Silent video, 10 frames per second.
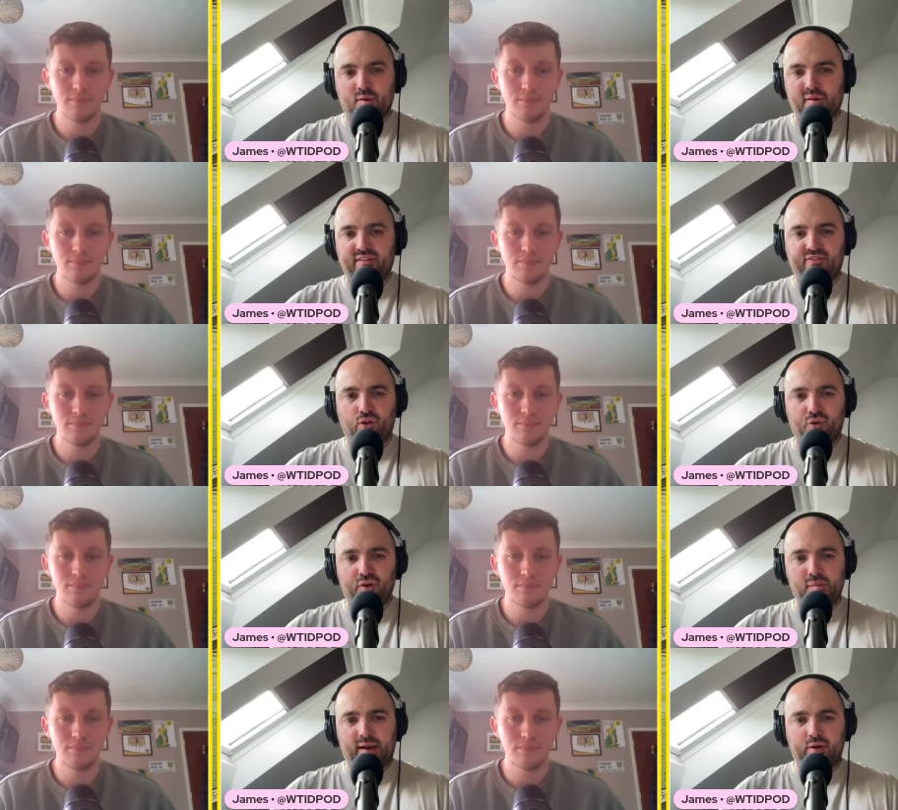Speaker 1: We got beat
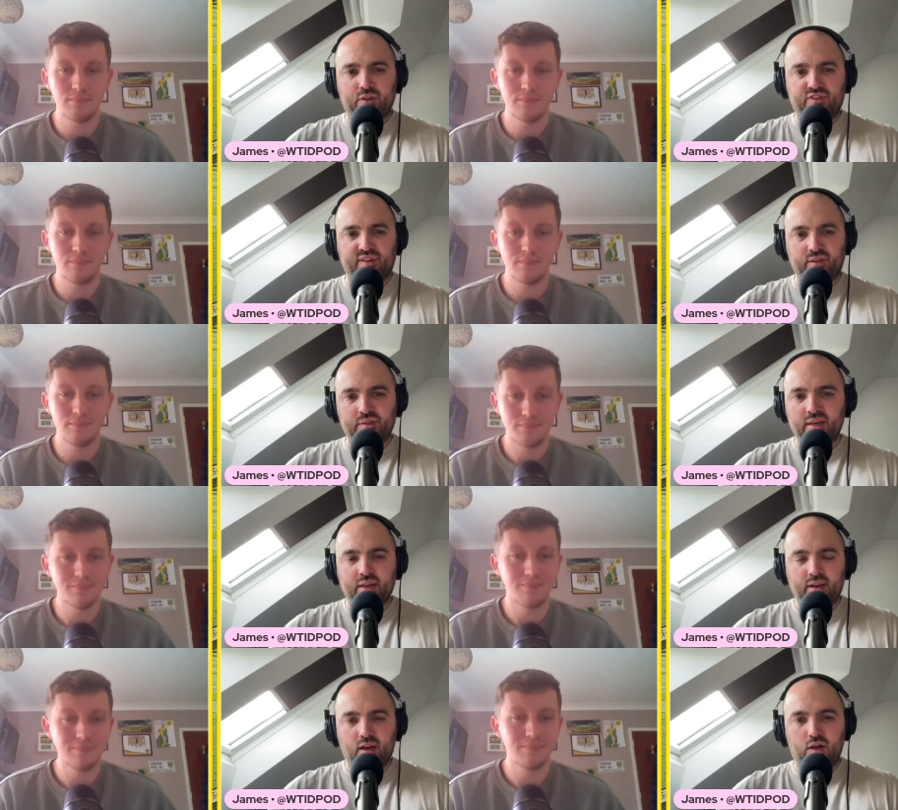4-0 by Huddersfield
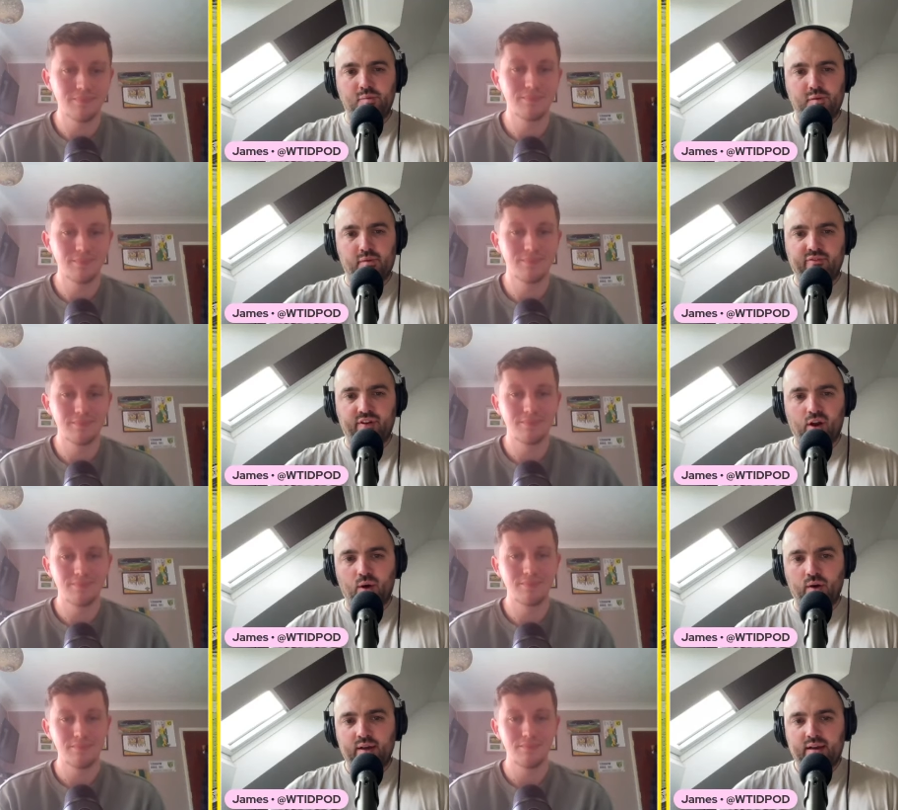a couple of months
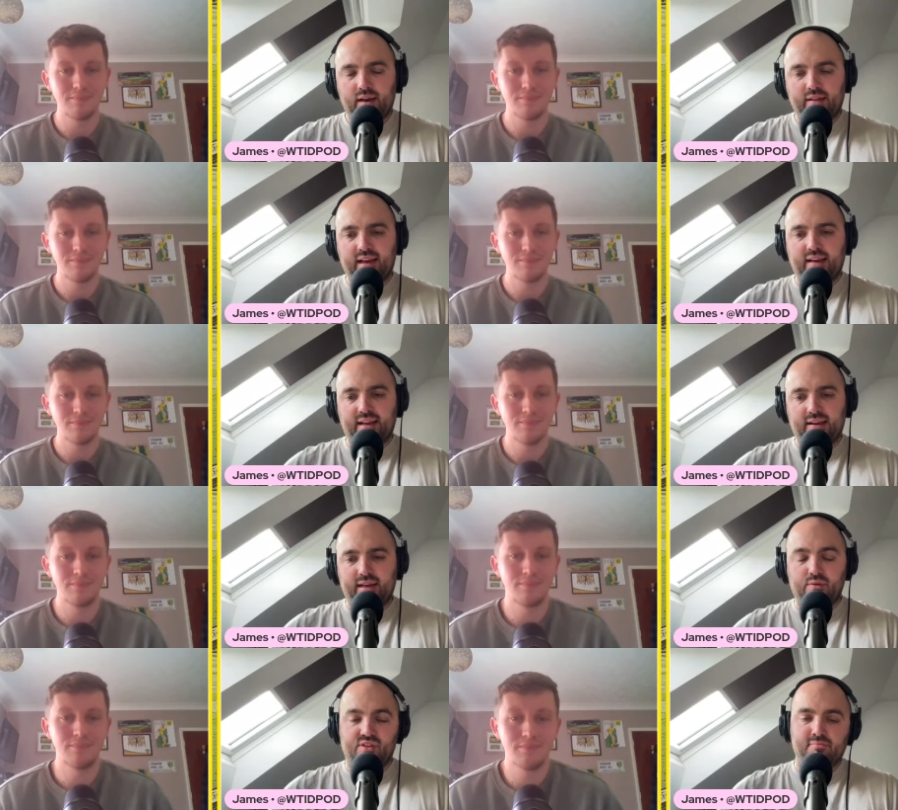ago, and
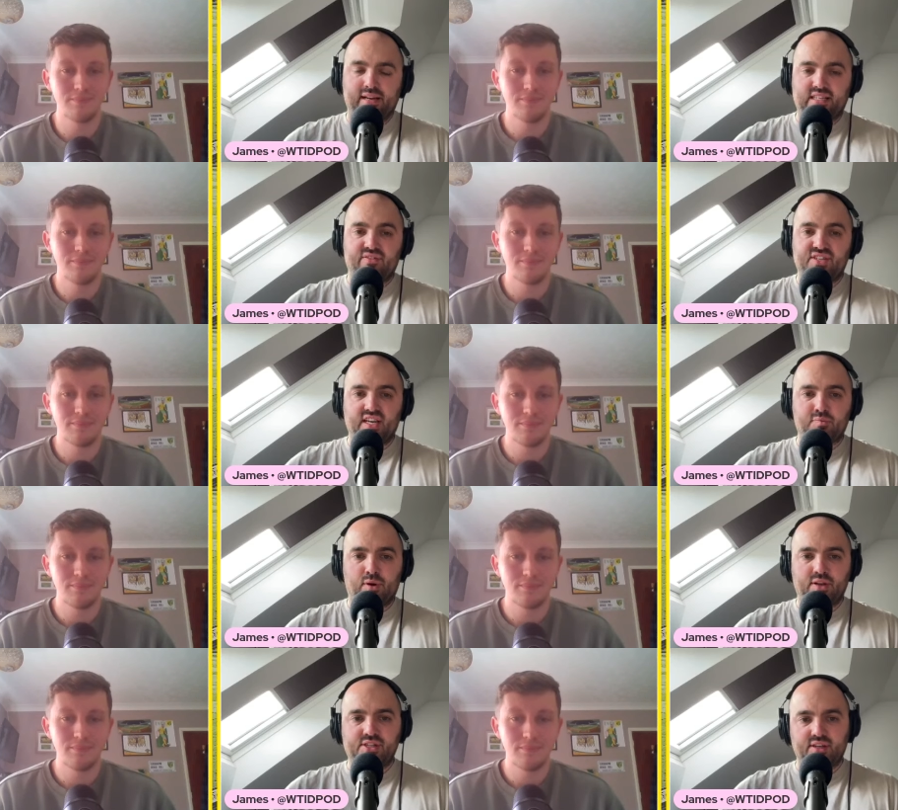that was a massive 6
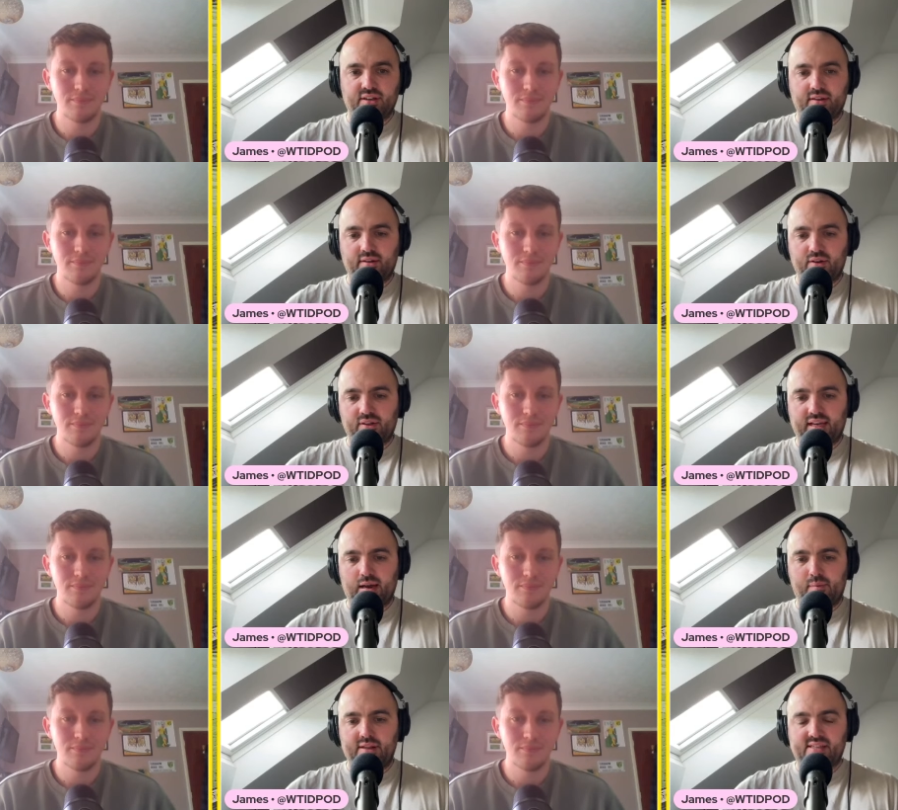pointer, and, you know, the
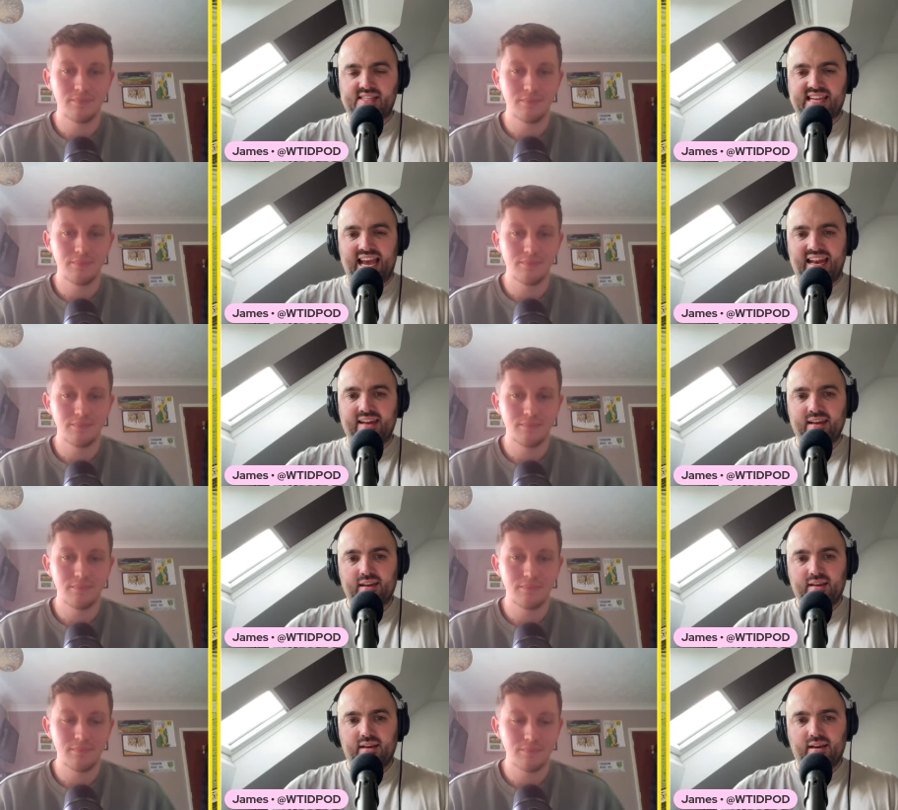gap went to 10
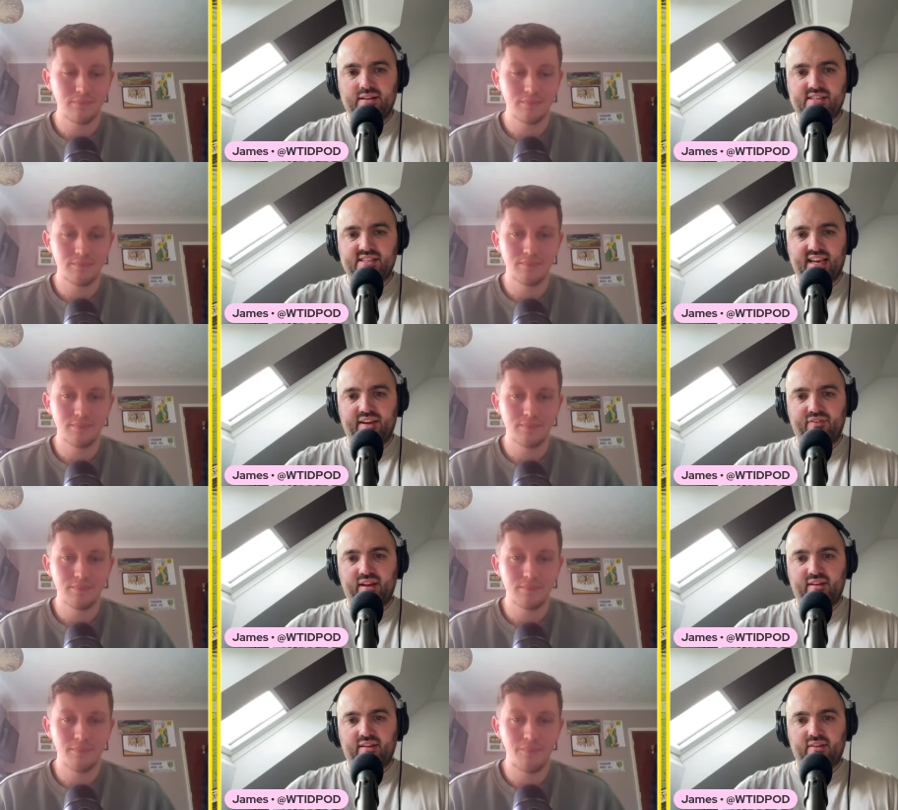to
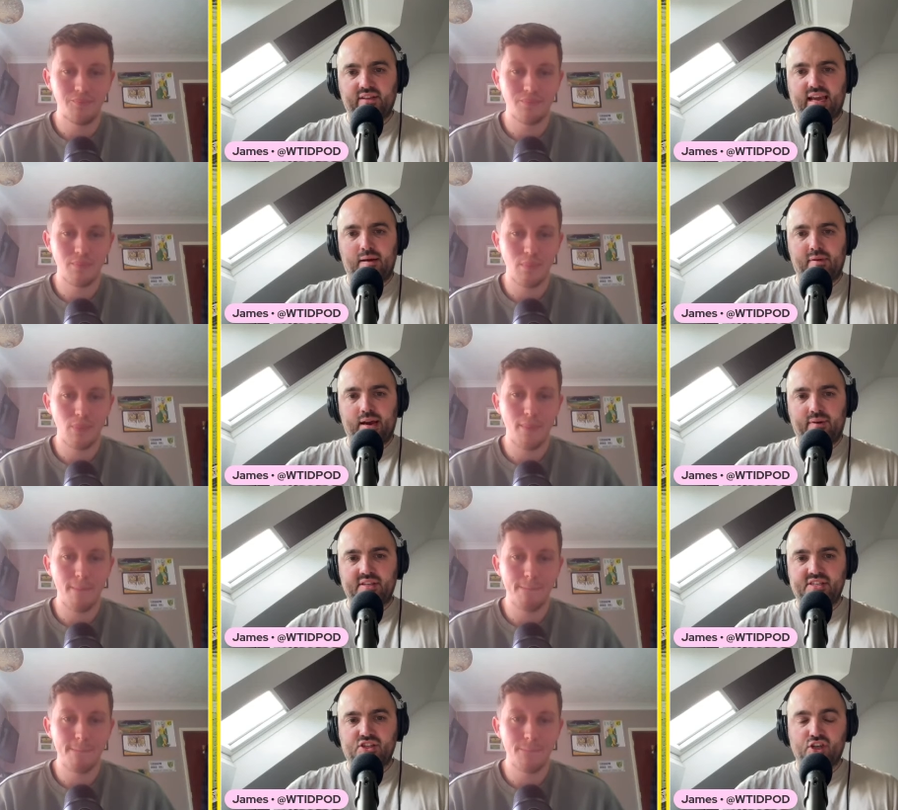safety. You know, the gap now
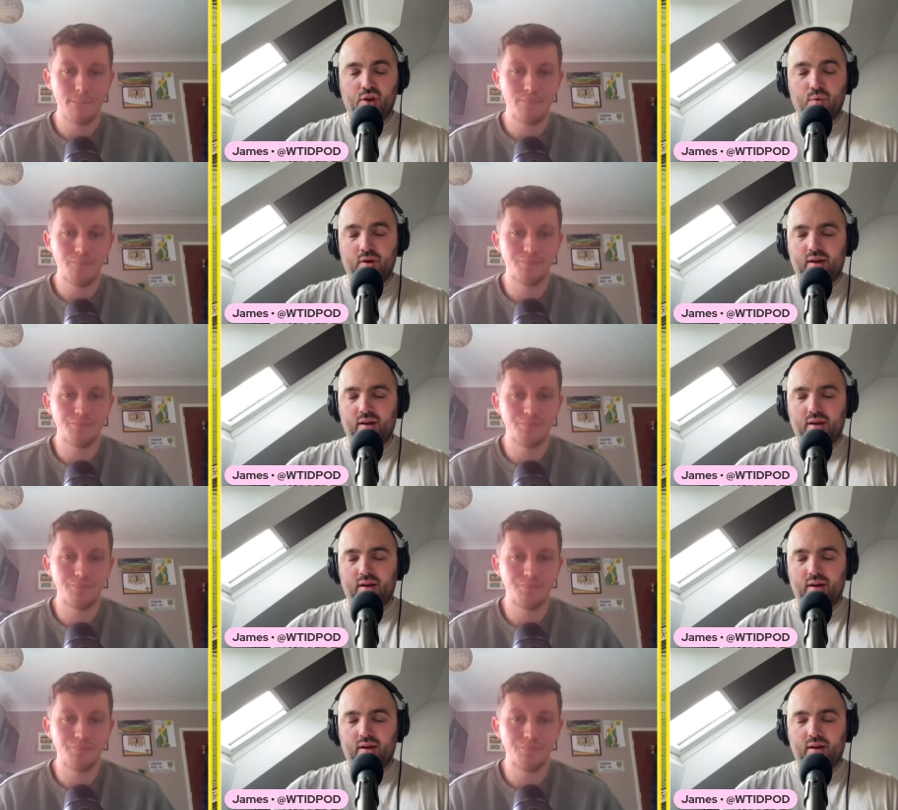is 2.